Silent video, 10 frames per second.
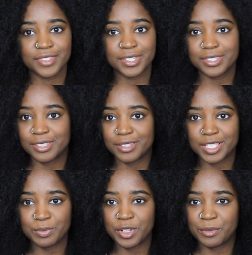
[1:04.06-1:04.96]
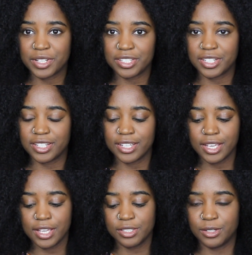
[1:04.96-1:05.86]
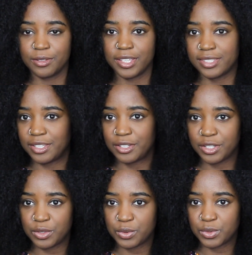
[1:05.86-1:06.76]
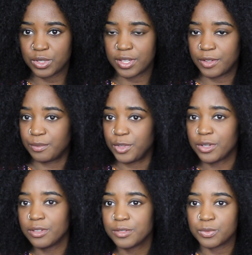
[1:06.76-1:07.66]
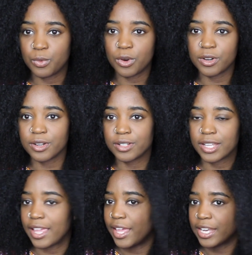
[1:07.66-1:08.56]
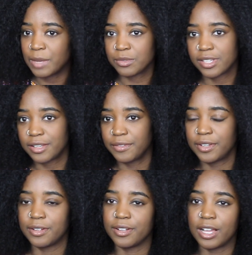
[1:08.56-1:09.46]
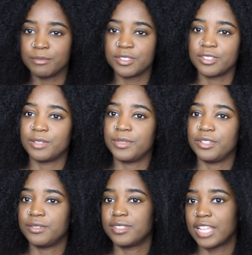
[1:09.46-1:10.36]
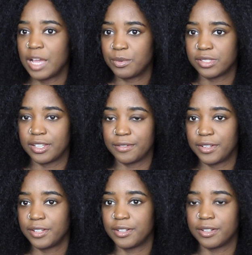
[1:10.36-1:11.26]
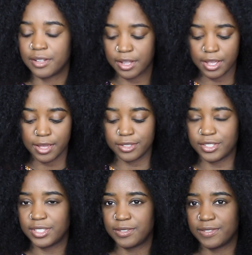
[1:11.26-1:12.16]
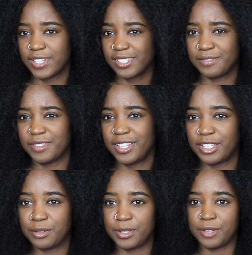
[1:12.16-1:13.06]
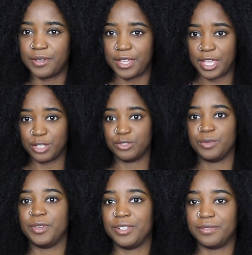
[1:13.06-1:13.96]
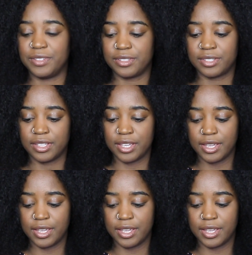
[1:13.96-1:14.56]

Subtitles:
So that's pretty much it. So they say you can use water and apple cider vinegar. I'm just going to be using apple cider vinegar just because I feel like it'll give it extra benefits.